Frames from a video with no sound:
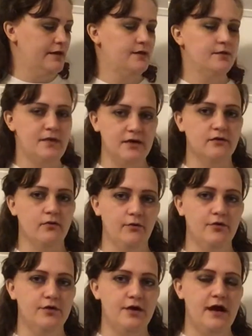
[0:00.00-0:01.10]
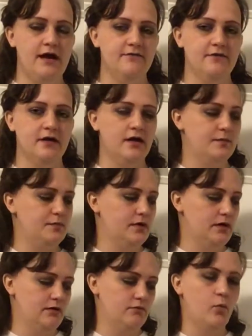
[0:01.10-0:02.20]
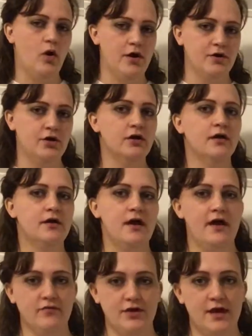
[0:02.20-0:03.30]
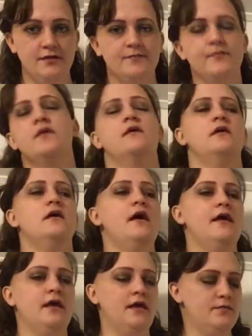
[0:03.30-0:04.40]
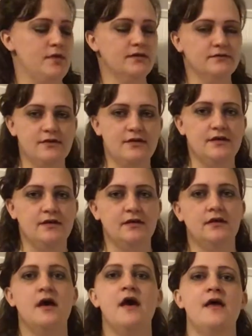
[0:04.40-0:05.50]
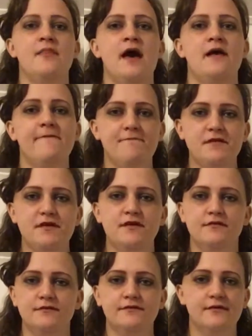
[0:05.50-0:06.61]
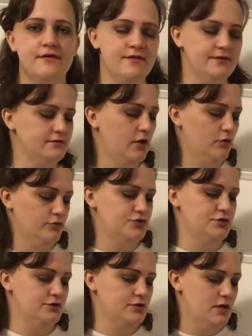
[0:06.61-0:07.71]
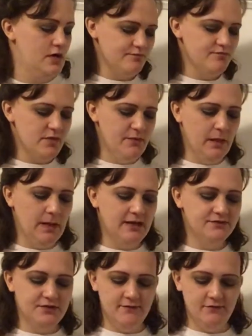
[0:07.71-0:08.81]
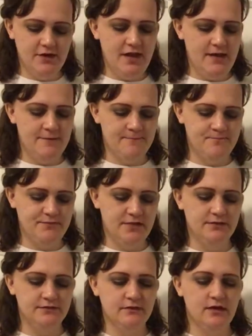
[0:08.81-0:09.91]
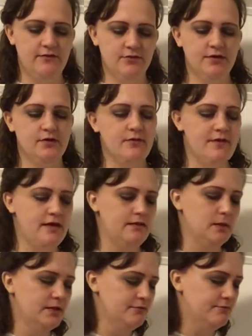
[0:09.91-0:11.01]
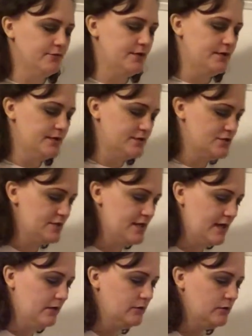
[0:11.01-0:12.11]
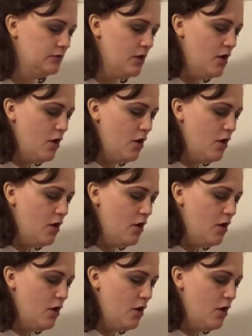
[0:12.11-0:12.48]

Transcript: and about 1/4 to 1/2 cup of water every day, and mix it in, and that feeds this culture. The last step for today is covering it with a lint-free kitchen towel